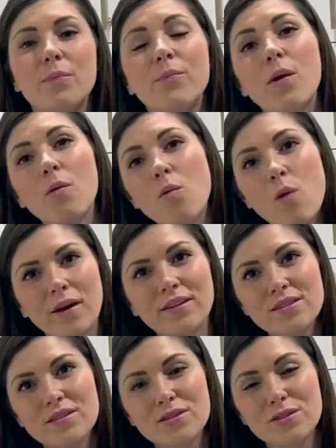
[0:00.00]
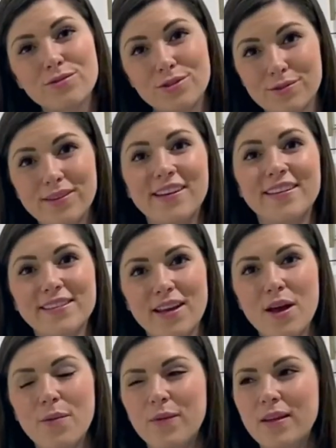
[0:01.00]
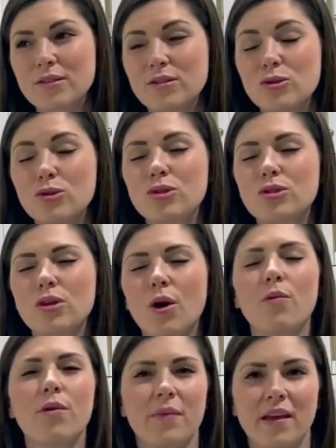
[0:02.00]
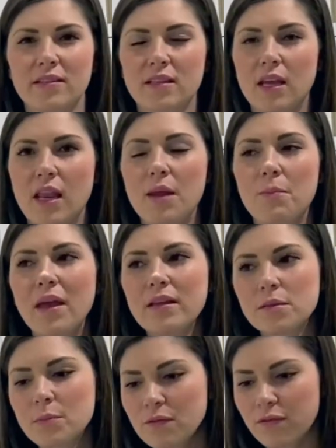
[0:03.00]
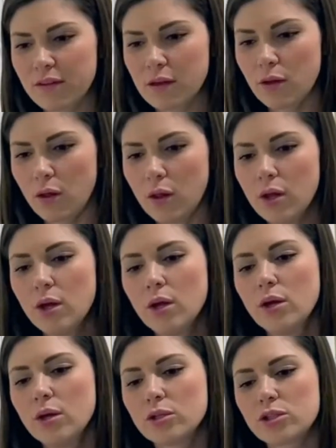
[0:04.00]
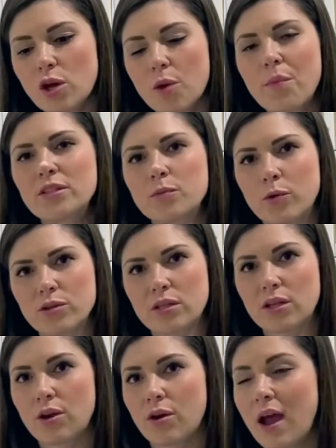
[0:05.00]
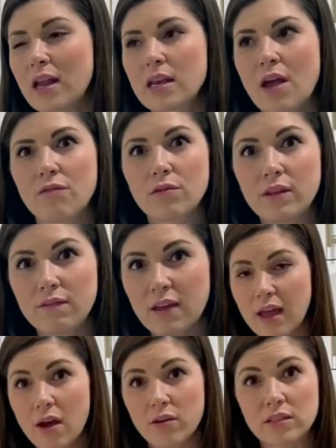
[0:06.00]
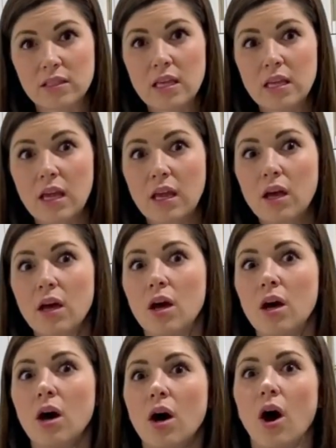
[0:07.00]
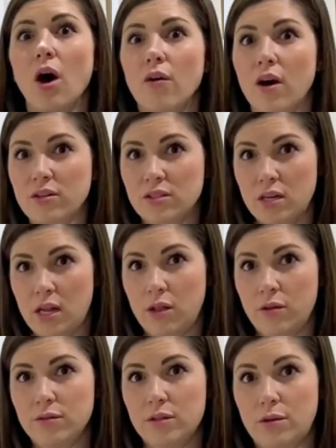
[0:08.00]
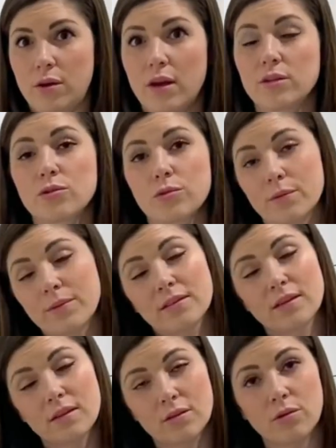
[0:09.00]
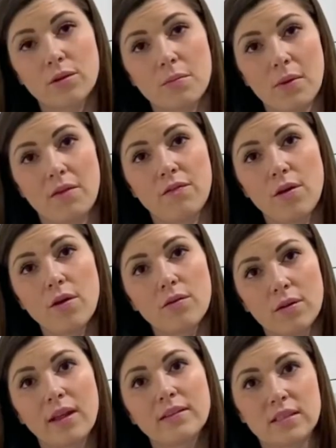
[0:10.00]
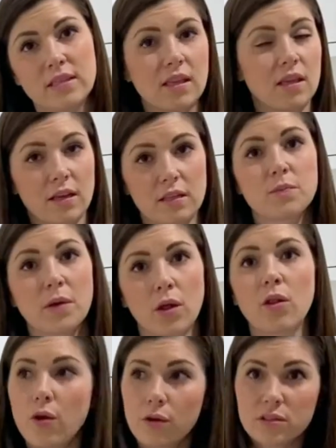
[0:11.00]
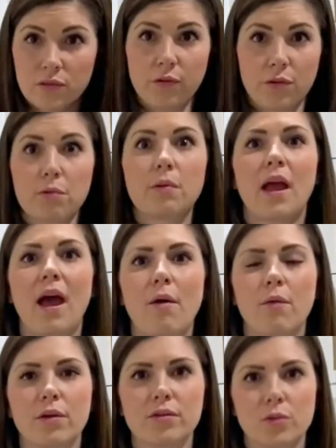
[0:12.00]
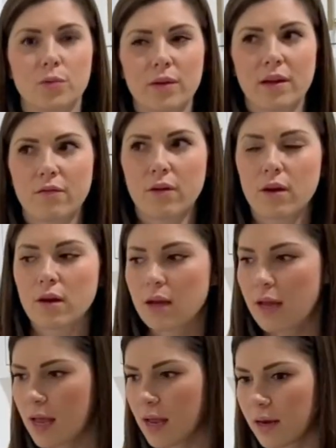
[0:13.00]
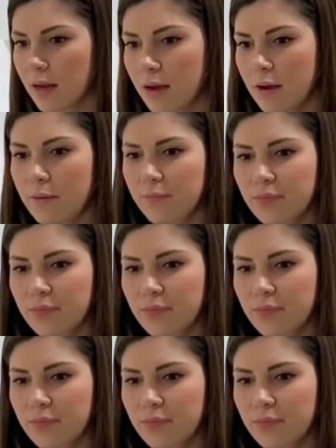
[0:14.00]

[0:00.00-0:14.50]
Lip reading: But once you do get it set up, it's so amazing. And it makes me feel so much more secure. I never leave the house thinking, oh gosh, did I close the garage door? Because I can look at my phone and see that it's been closed for 3 hours or whatever. Yeah.